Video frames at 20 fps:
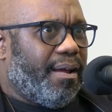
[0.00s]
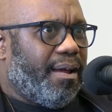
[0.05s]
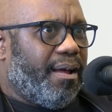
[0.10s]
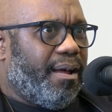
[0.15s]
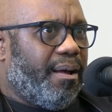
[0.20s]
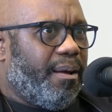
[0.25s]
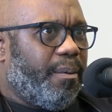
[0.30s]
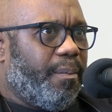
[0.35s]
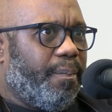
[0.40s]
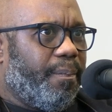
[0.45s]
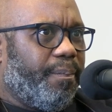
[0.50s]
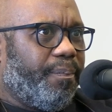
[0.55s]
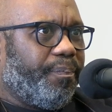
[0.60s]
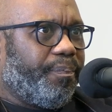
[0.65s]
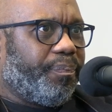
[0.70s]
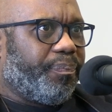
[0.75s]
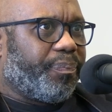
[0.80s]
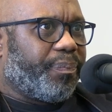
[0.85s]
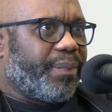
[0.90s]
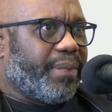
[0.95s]

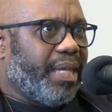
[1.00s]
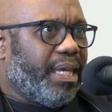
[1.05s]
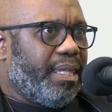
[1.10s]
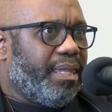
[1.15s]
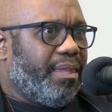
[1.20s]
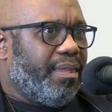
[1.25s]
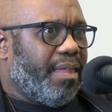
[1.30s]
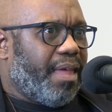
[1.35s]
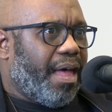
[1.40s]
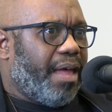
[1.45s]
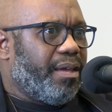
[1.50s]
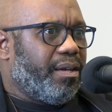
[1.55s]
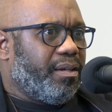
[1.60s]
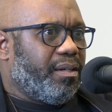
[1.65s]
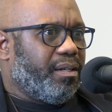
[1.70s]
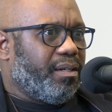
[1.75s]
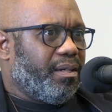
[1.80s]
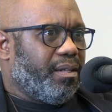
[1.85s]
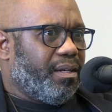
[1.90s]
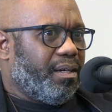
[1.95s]
that
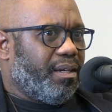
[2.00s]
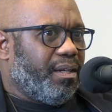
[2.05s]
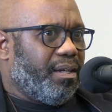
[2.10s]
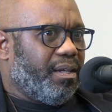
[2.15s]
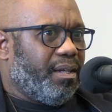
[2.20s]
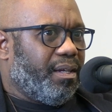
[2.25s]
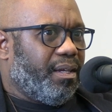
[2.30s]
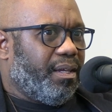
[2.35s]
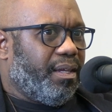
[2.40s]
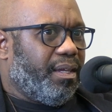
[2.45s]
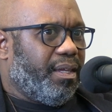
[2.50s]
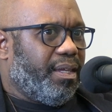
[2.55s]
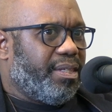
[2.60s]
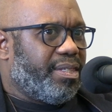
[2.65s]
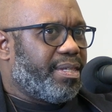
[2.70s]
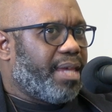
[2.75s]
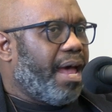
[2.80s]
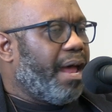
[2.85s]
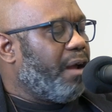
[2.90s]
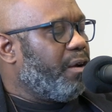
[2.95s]

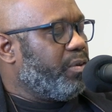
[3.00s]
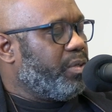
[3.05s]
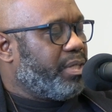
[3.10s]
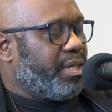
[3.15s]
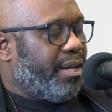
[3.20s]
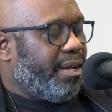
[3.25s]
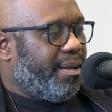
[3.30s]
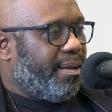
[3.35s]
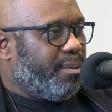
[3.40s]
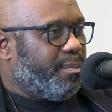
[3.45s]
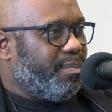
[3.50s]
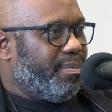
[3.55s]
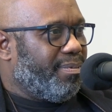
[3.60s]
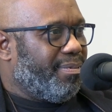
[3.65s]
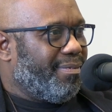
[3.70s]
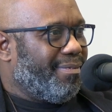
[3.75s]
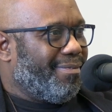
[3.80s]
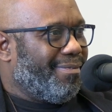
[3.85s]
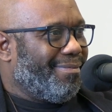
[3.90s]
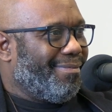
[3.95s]
it's our job
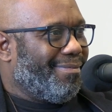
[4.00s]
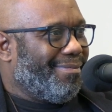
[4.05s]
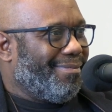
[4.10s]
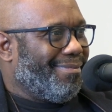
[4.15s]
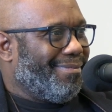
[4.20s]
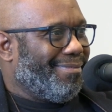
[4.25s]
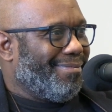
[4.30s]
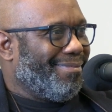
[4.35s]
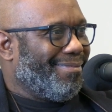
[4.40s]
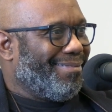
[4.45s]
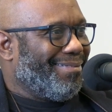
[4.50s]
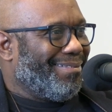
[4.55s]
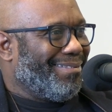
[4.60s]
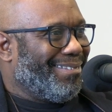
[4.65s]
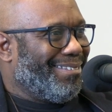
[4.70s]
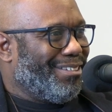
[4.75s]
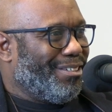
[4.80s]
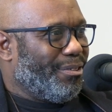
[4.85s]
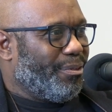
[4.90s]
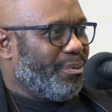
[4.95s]

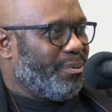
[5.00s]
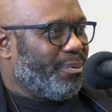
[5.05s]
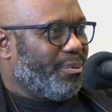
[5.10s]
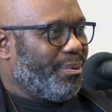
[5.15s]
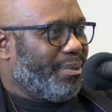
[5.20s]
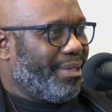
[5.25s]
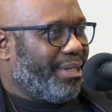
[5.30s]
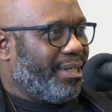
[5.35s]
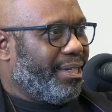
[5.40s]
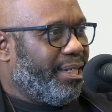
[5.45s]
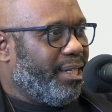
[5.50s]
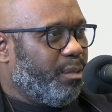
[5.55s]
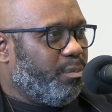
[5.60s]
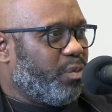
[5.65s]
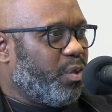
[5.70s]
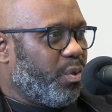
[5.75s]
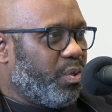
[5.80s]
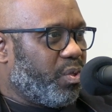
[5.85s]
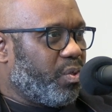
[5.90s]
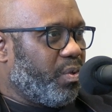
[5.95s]
to
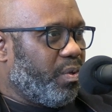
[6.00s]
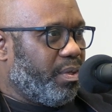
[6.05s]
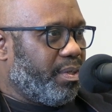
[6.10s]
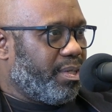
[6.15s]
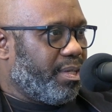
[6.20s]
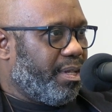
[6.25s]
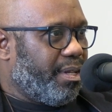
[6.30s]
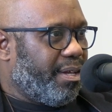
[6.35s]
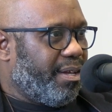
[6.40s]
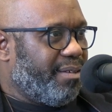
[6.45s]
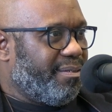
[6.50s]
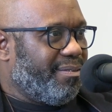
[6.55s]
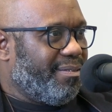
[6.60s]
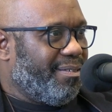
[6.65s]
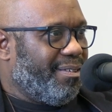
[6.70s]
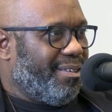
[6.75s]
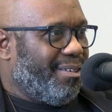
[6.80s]
keep those stories alive.